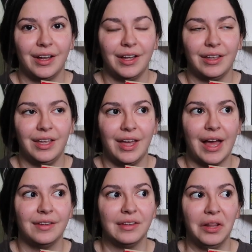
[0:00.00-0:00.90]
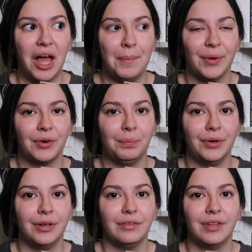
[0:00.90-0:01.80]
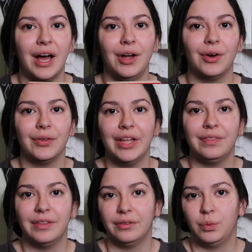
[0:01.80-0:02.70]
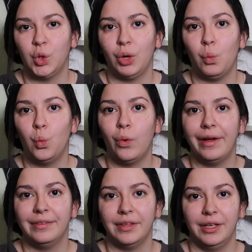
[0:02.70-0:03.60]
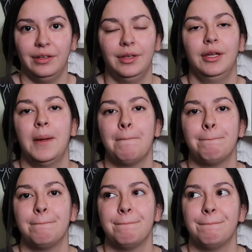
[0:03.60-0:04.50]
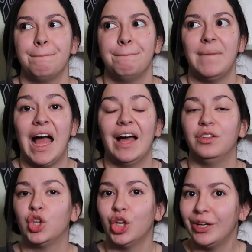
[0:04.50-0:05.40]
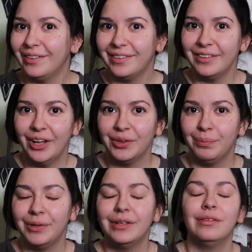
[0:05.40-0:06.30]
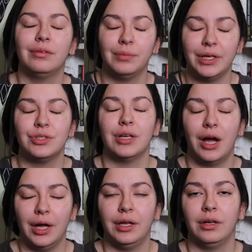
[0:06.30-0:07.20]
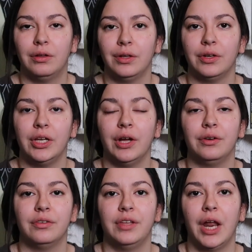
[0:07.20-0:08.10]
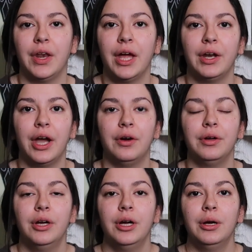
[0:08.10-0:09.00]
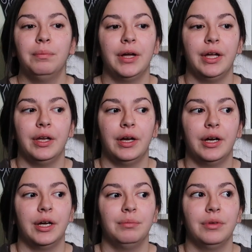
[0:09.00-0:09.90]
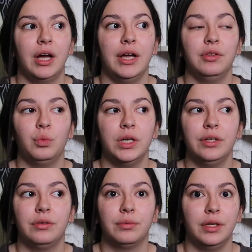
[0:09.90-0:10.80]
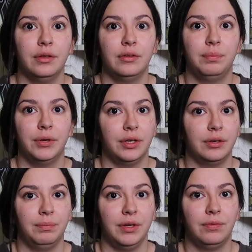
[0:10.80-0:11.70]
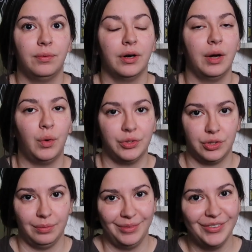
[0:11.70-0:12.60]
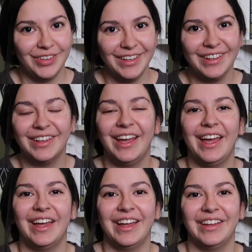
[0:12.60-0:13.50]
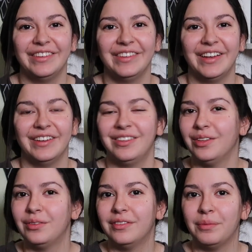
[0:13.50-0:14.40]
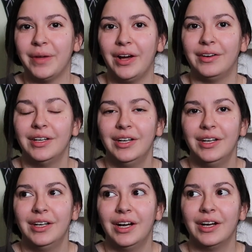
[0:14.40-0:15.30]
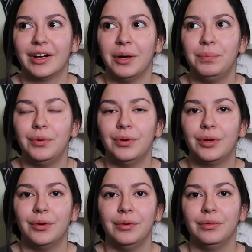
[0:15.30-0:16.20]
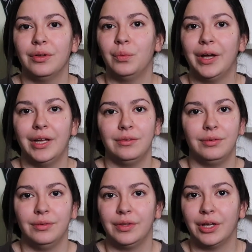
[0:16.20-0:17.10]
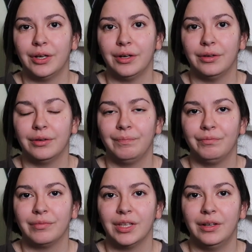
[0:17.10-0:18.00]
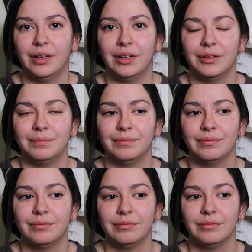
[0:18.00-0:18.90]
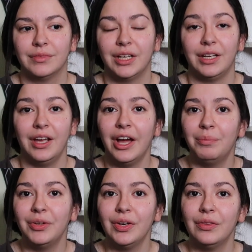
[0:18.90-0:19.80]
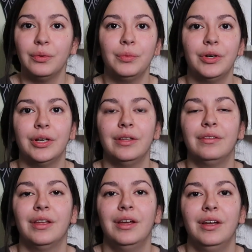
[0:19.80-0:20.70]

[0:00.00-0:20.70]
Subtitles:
He has a lot better books. I heard that this one wasn't as good as his other books, which I can clearly understand that now. But I just wanted to read this book before I watched the movie. And so this one's about a couple goes away to their like cabin in the woods.